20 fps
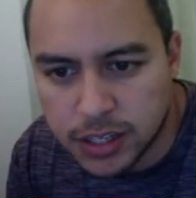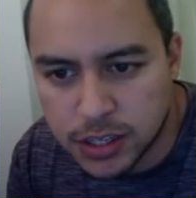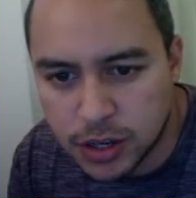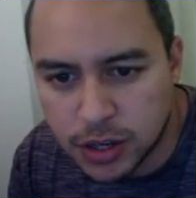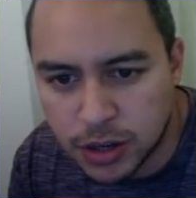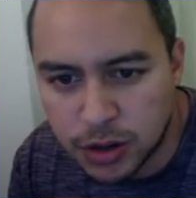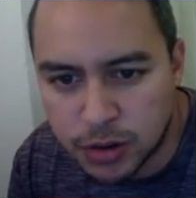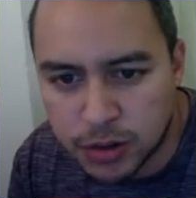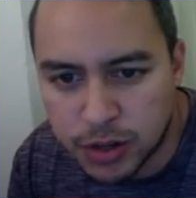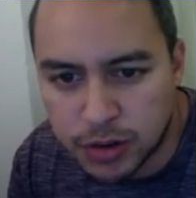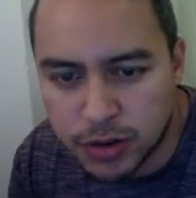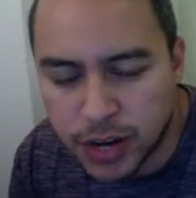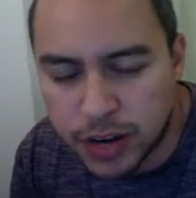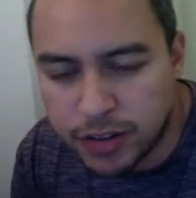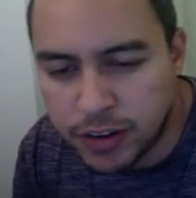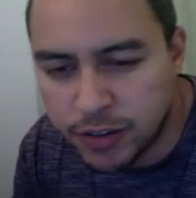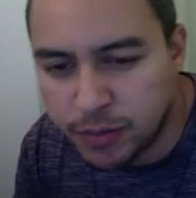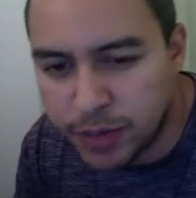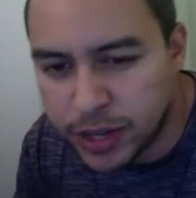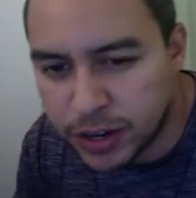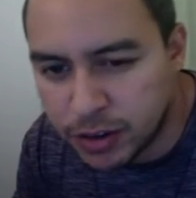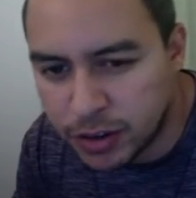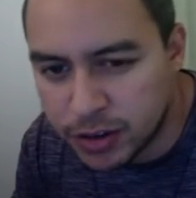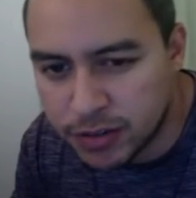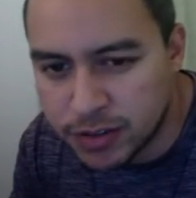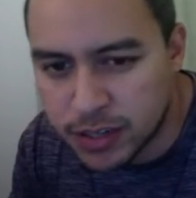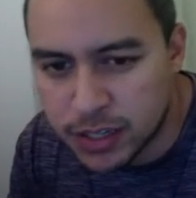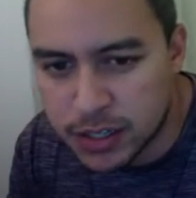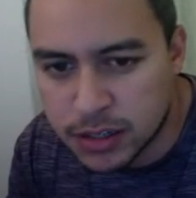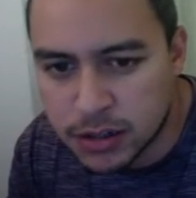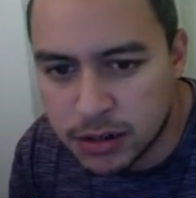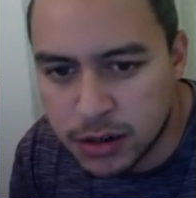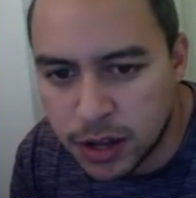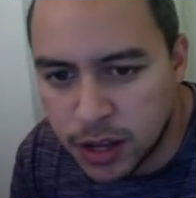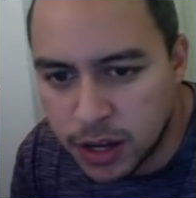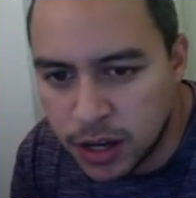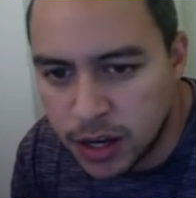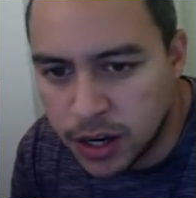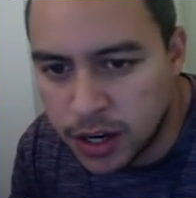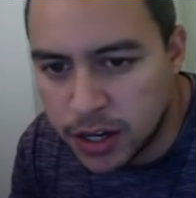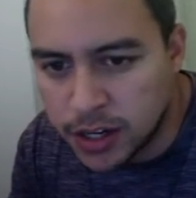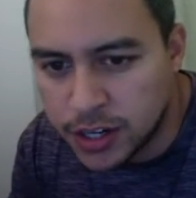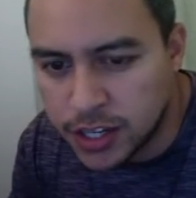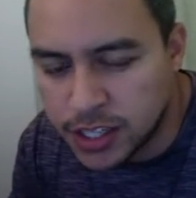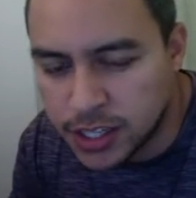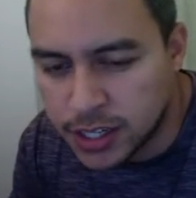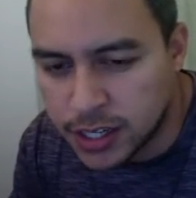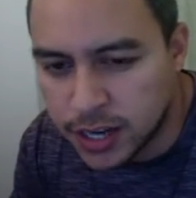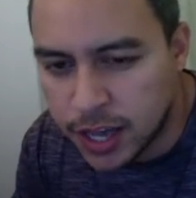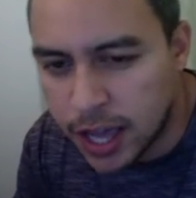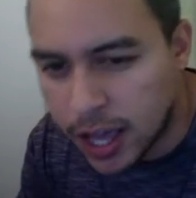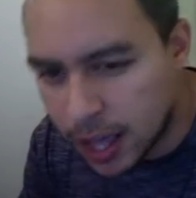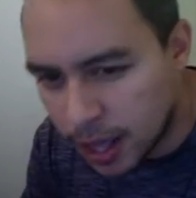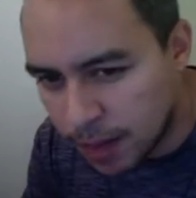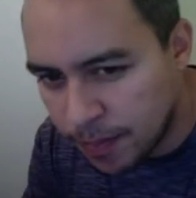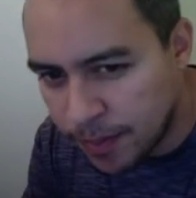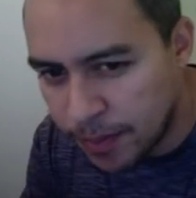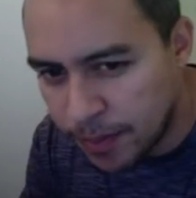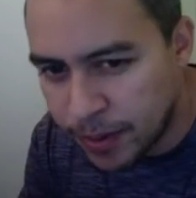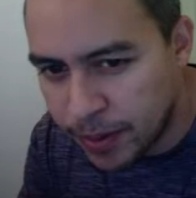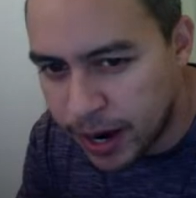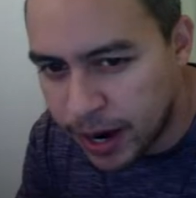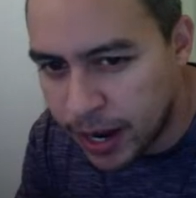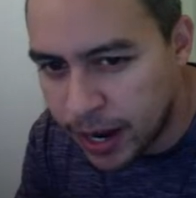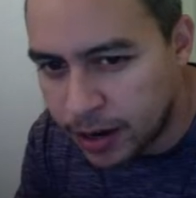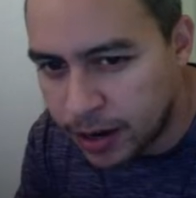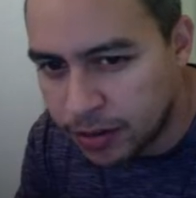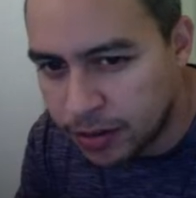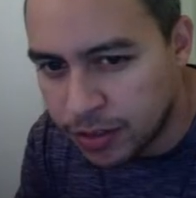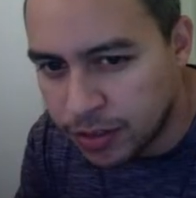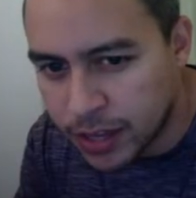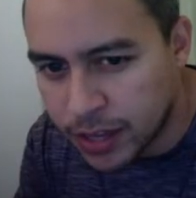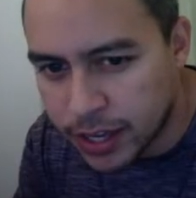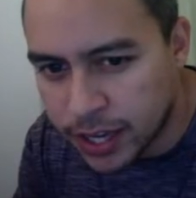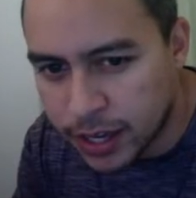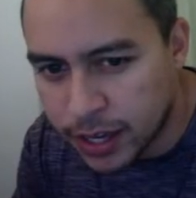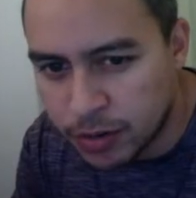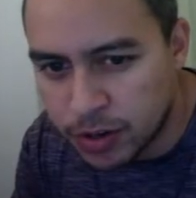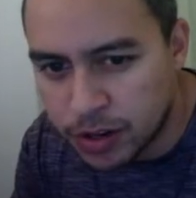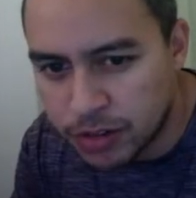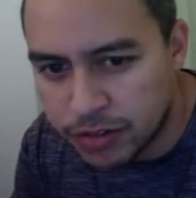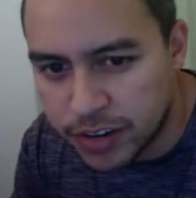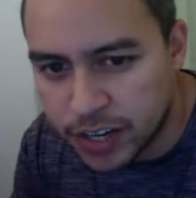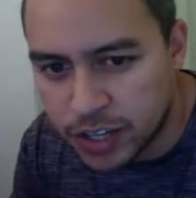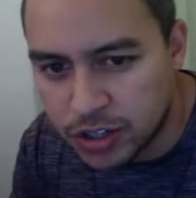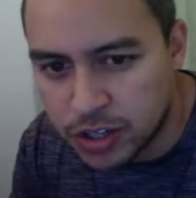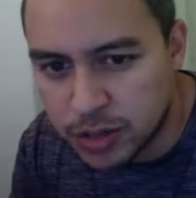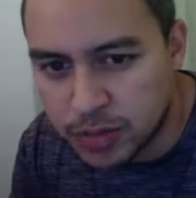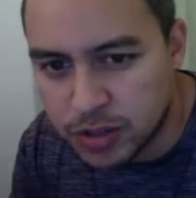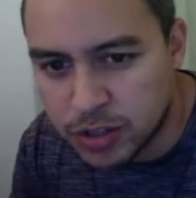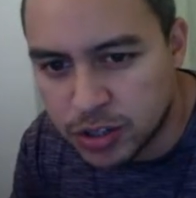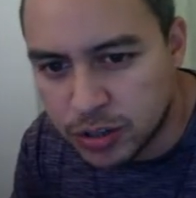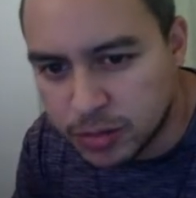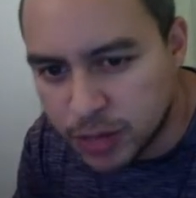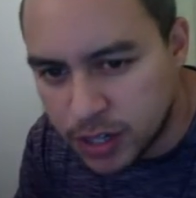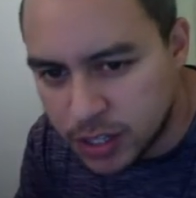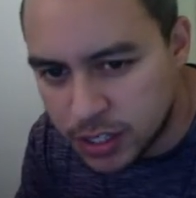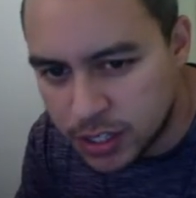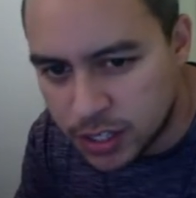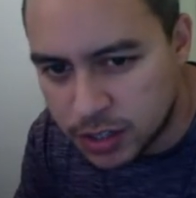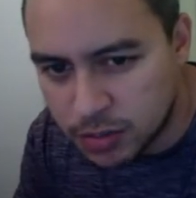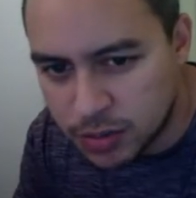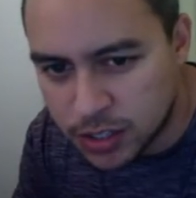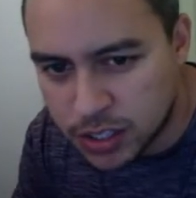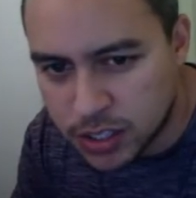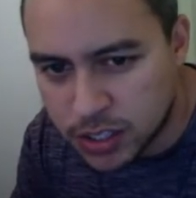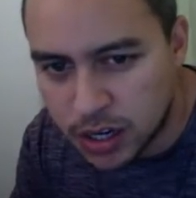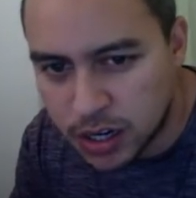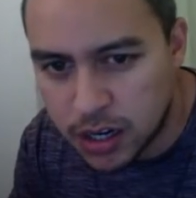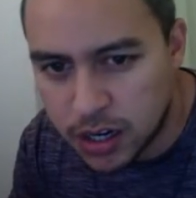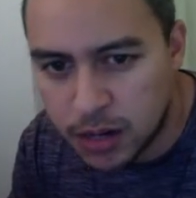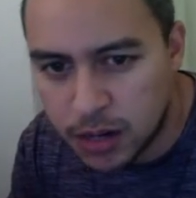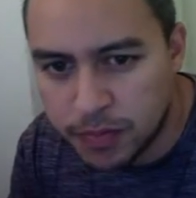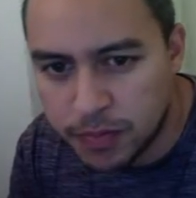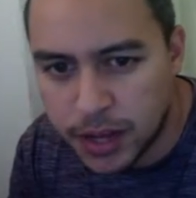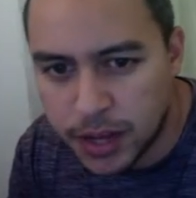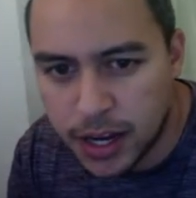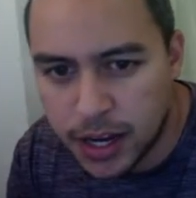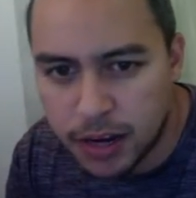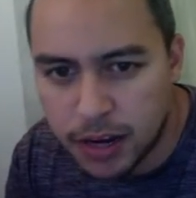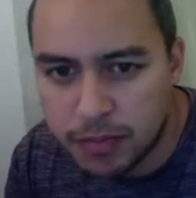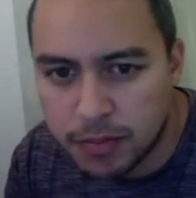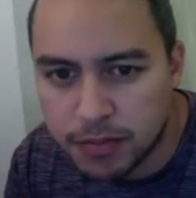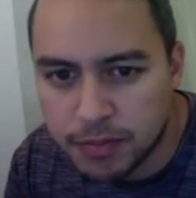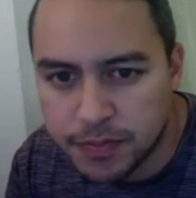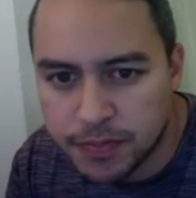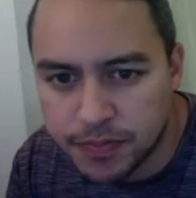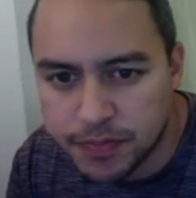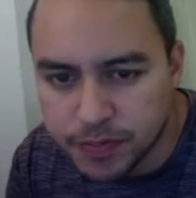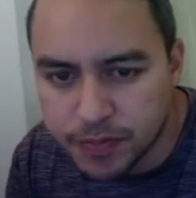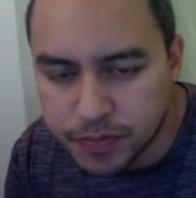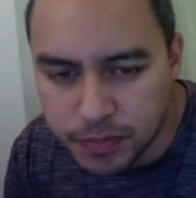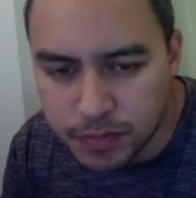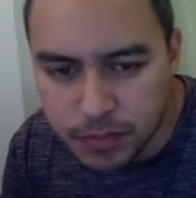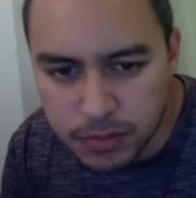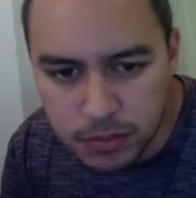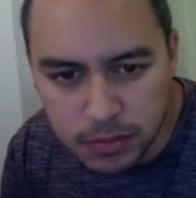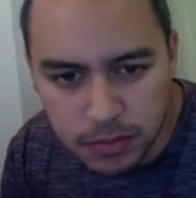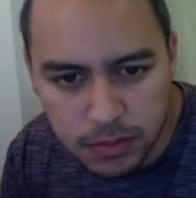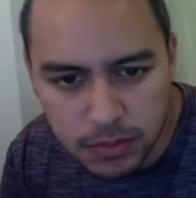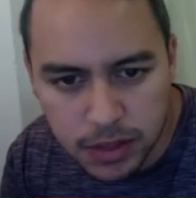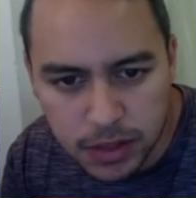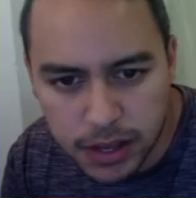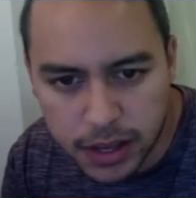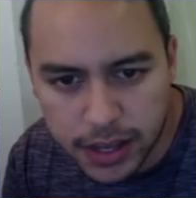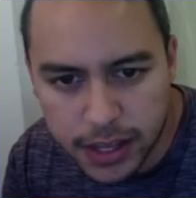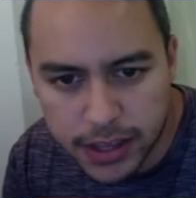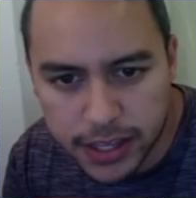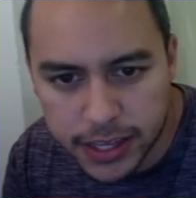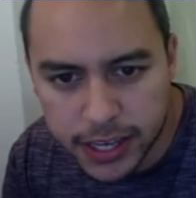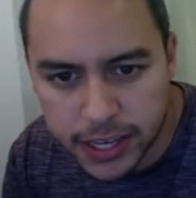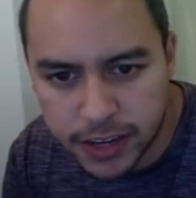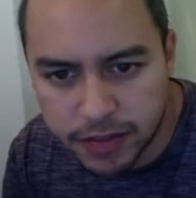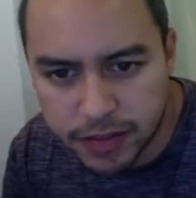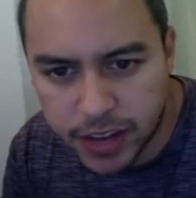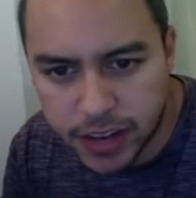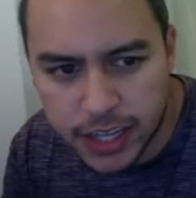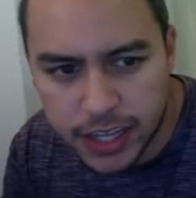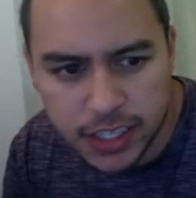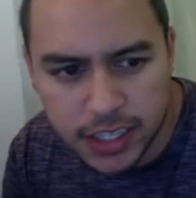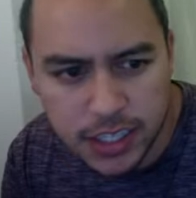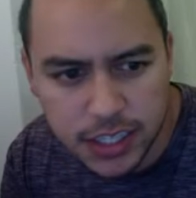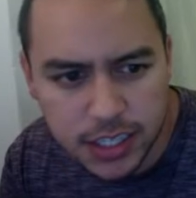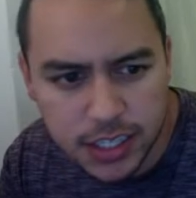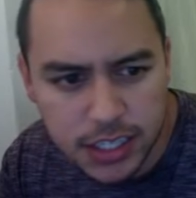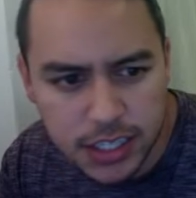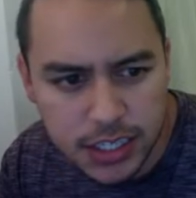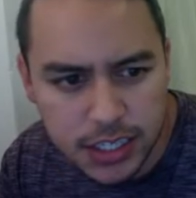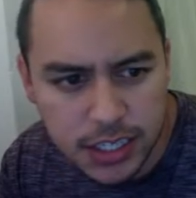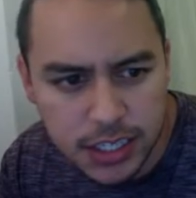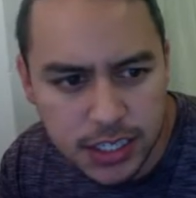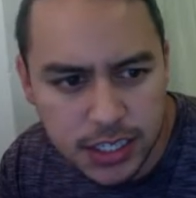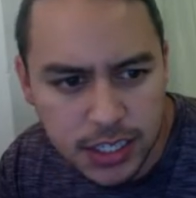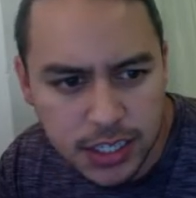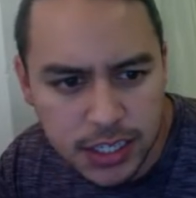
You know, the arrival of Blake Griffin doesn't help, but I don't think it will affect Drummond too much, as we saw at the end of last season.